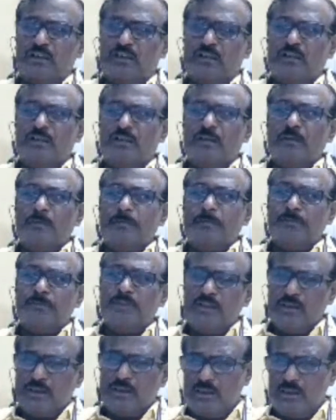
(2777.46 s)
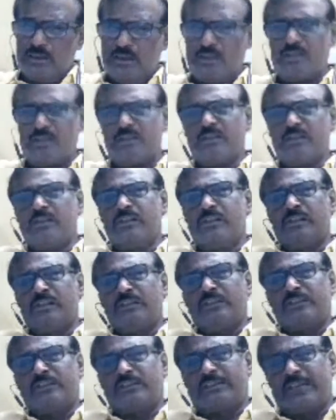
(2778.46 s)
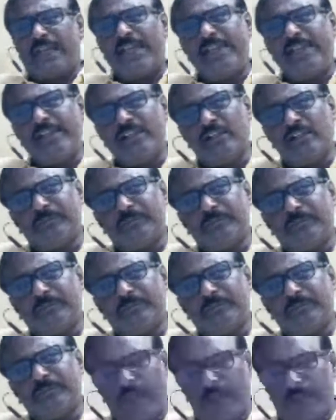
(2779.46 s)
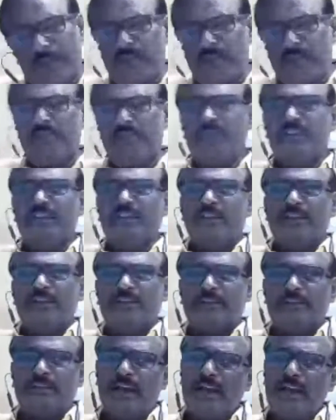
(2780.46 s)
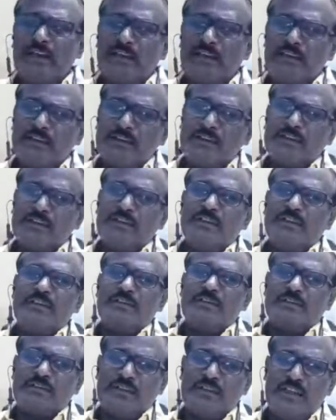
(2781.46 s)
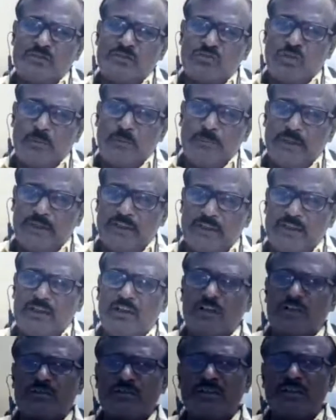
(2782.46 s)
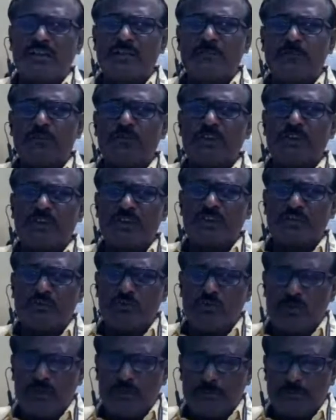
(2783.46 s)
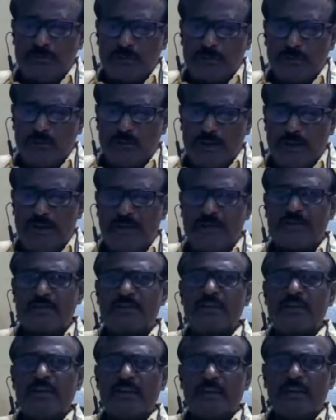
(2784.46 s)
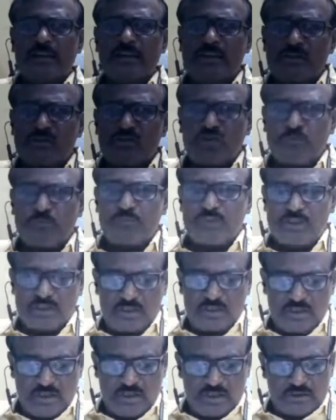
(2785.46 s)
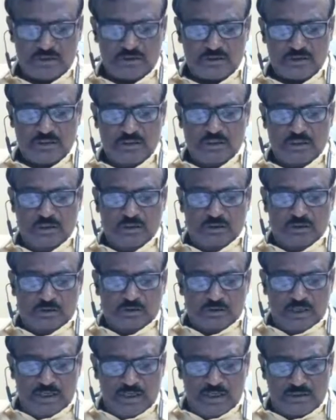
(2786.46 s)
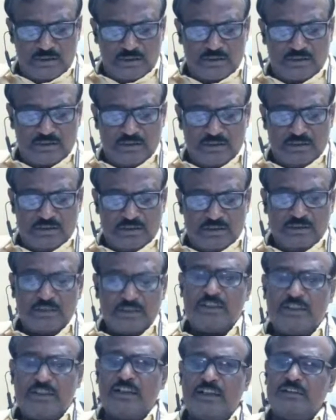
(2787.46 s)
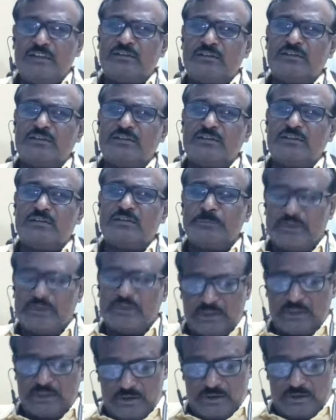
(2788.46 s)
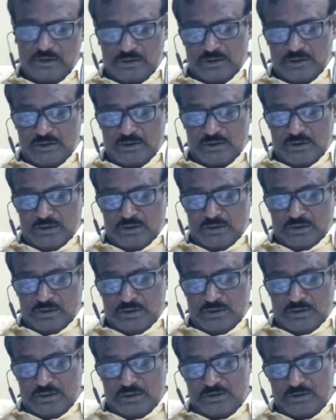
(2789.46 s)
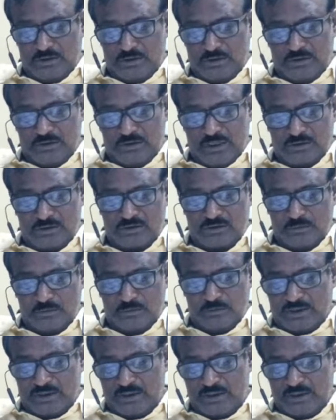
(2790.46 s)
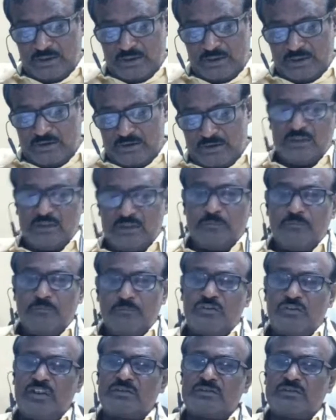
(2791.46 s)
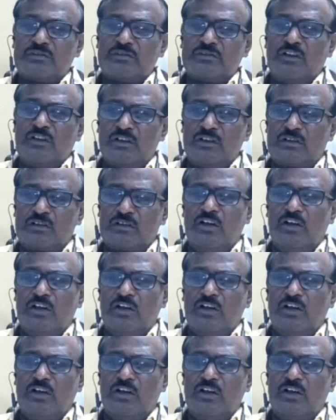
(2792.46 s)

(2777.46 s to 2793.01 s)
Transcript: mere saying of that woman that she is submitting herself to the custody of the police is sufficient. That he has submitted. He has submitted his or